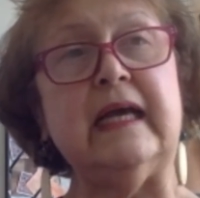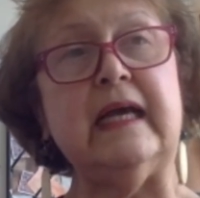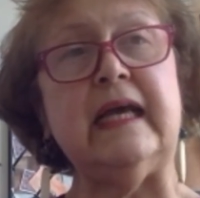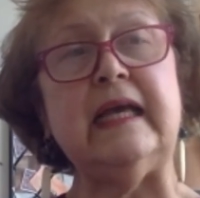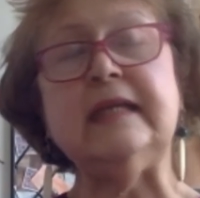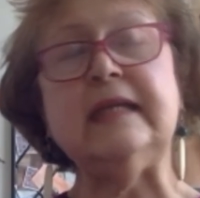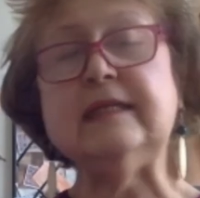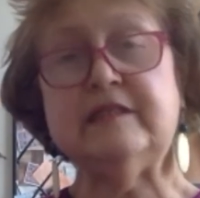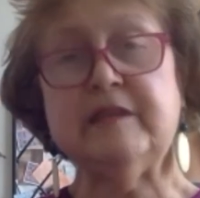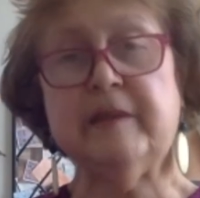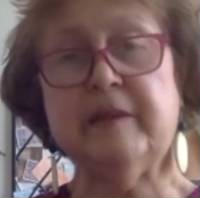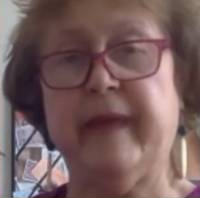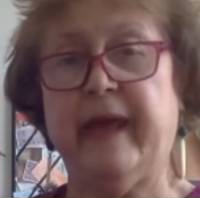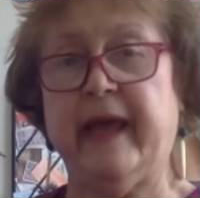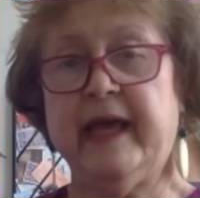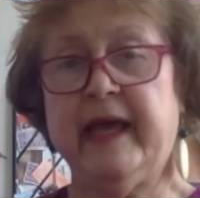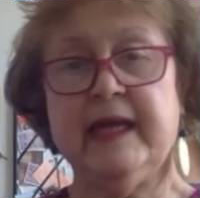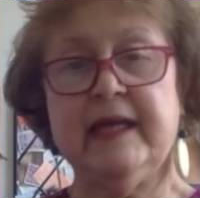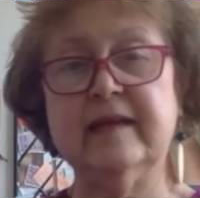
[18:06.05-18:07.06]

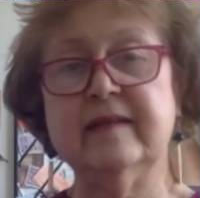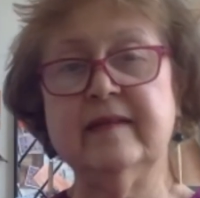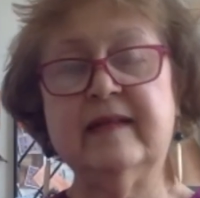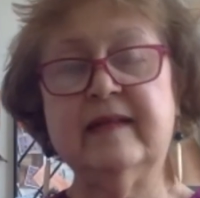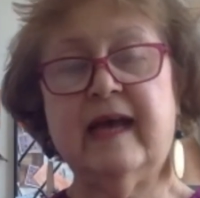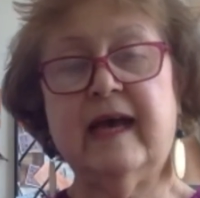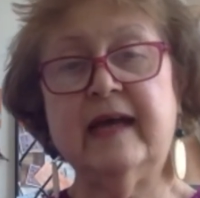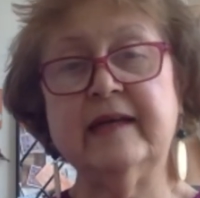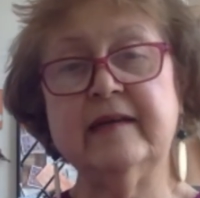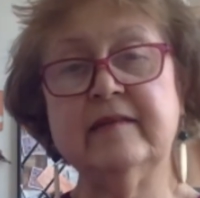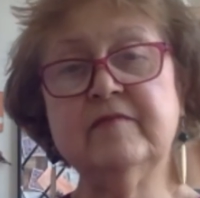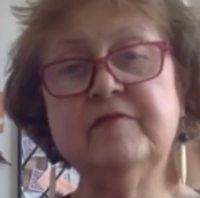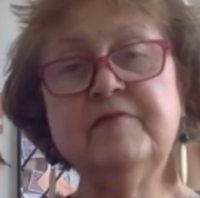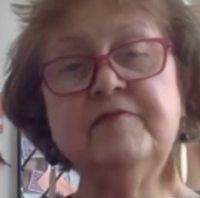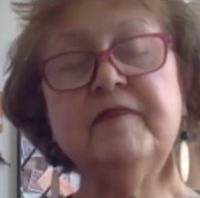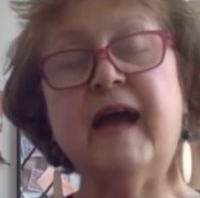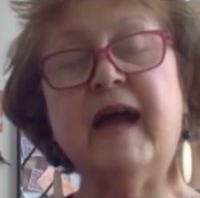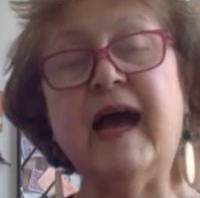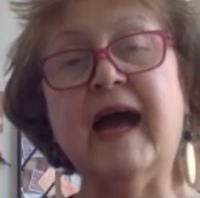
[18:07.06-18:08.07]
intimated that in
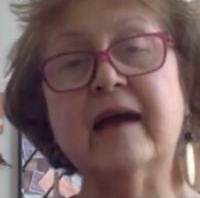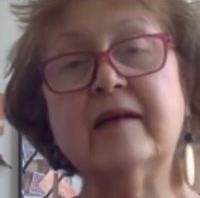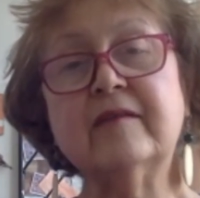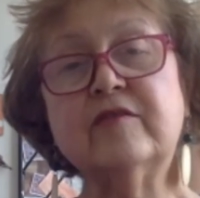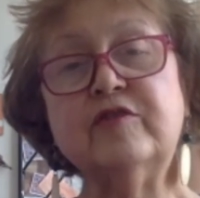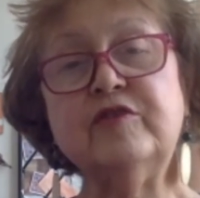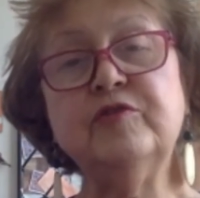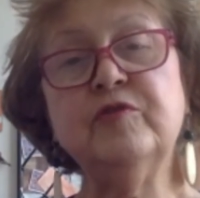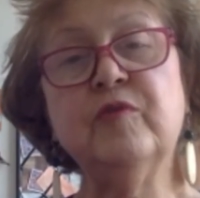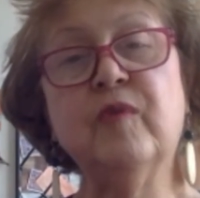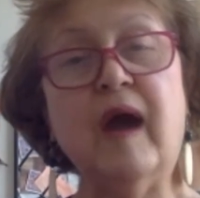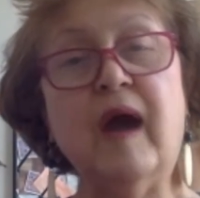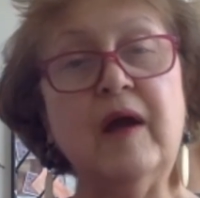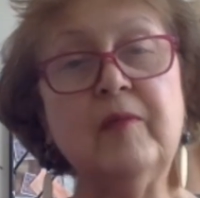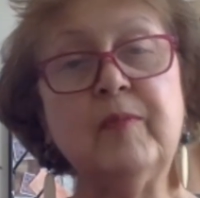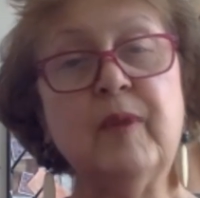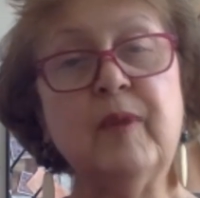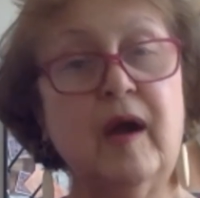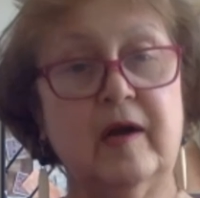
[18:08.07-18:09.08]
fact you
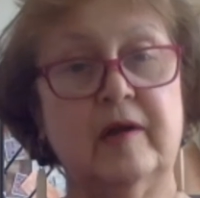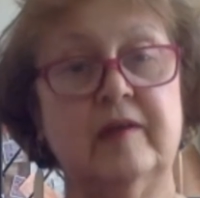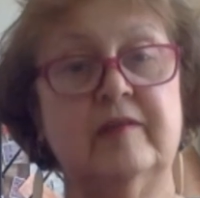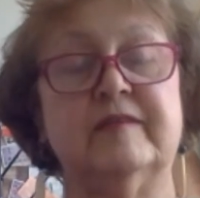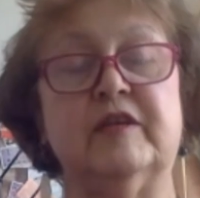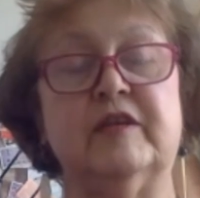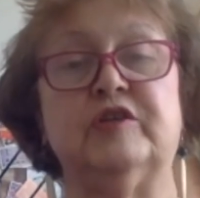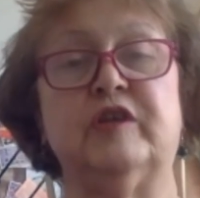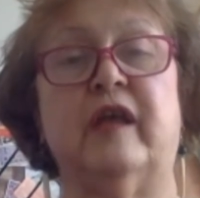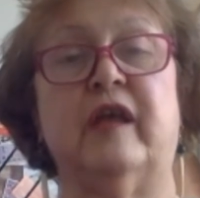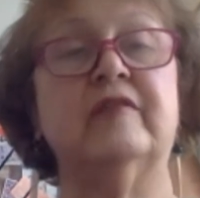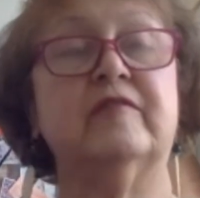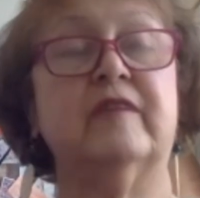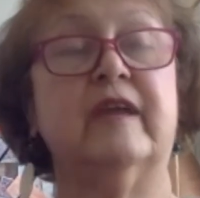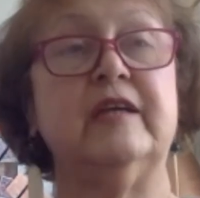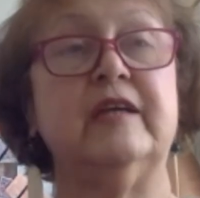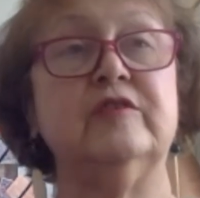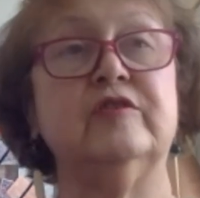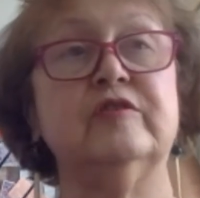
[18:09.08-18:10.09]
are part of a
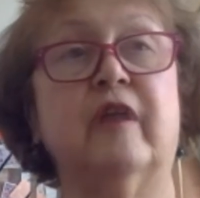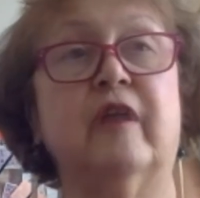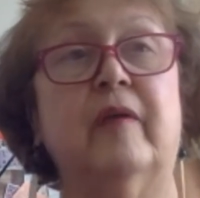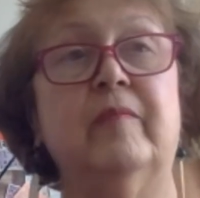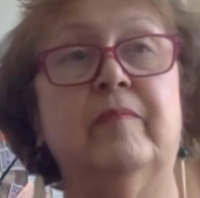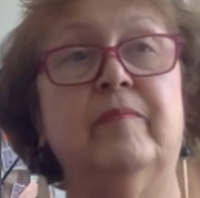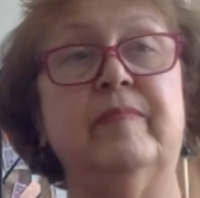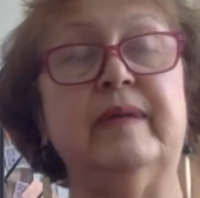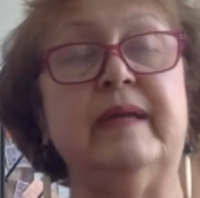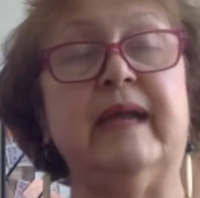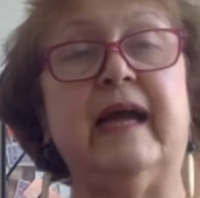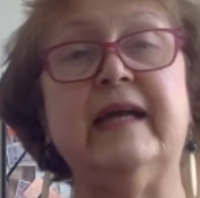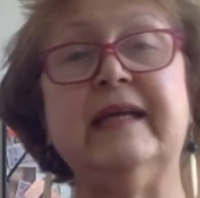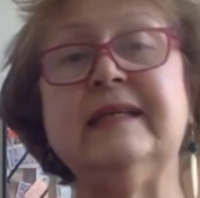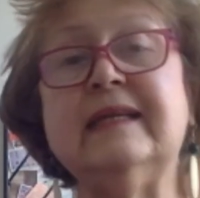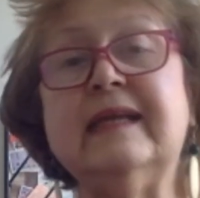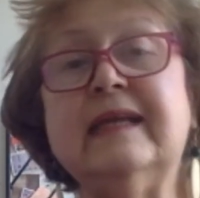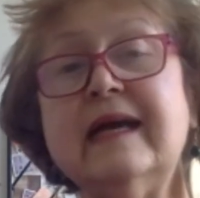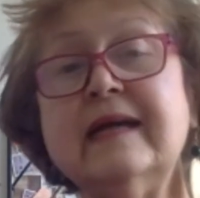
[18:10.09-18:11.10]
generation, but I'd
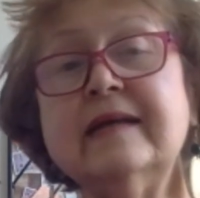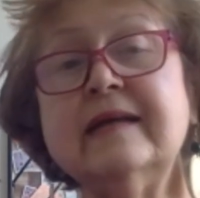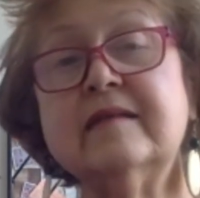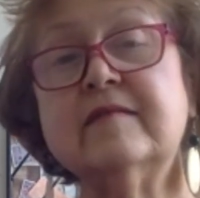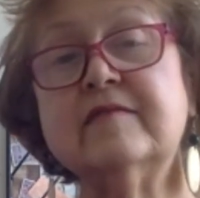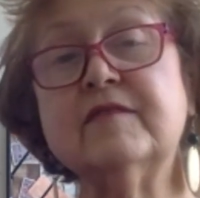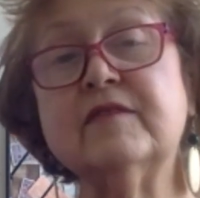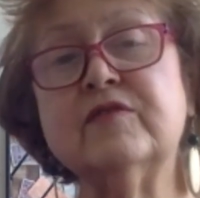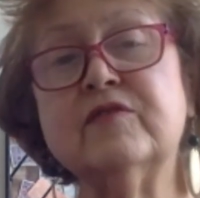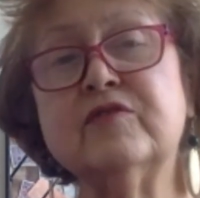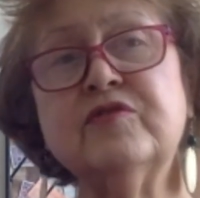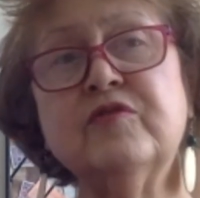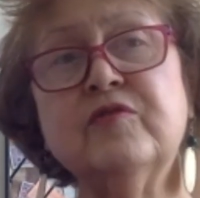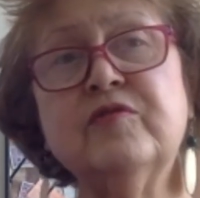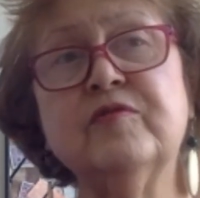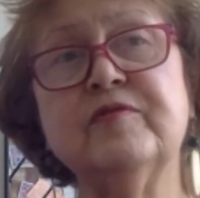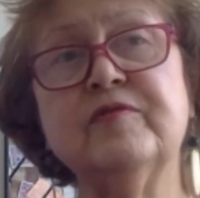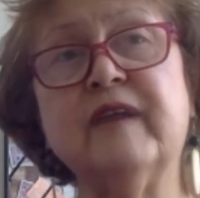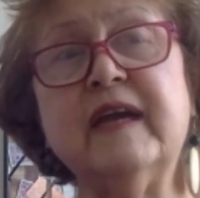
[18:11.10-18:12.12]
like
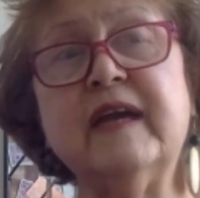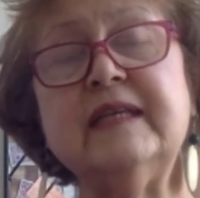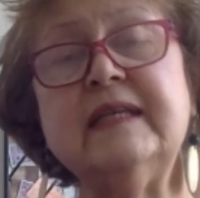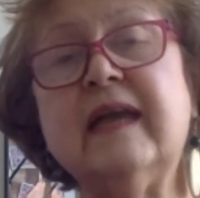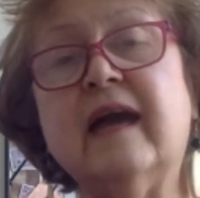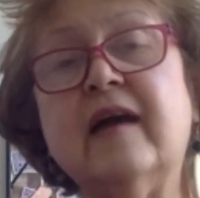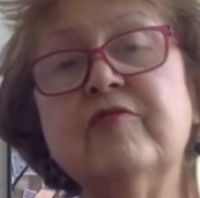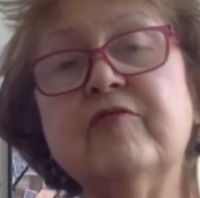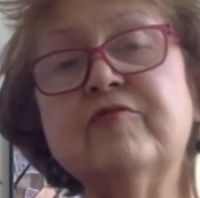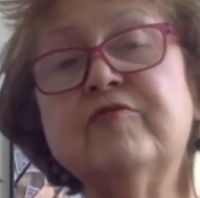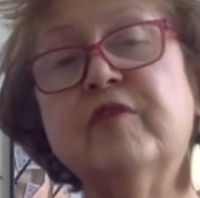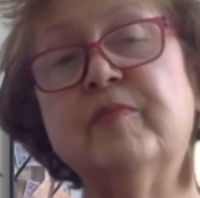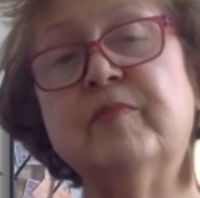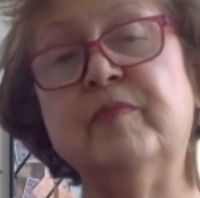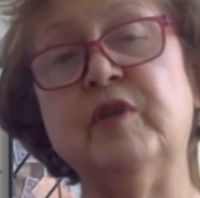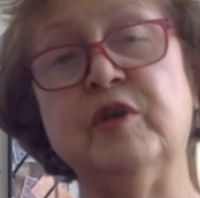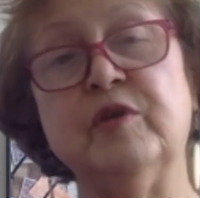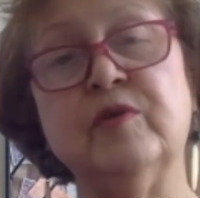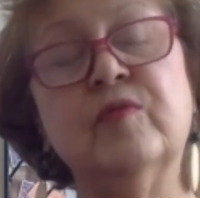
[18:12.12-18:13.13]
to find out from
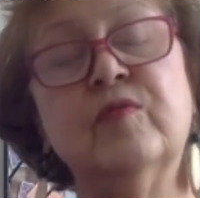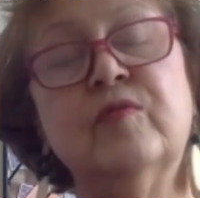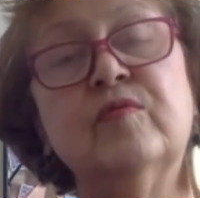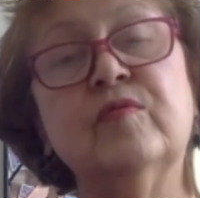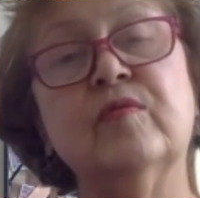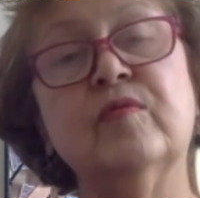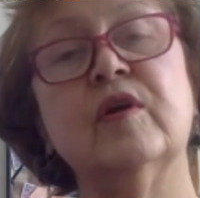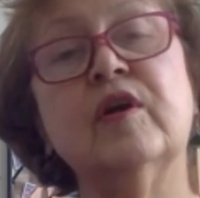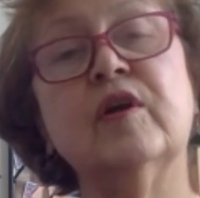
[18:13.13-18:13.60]
you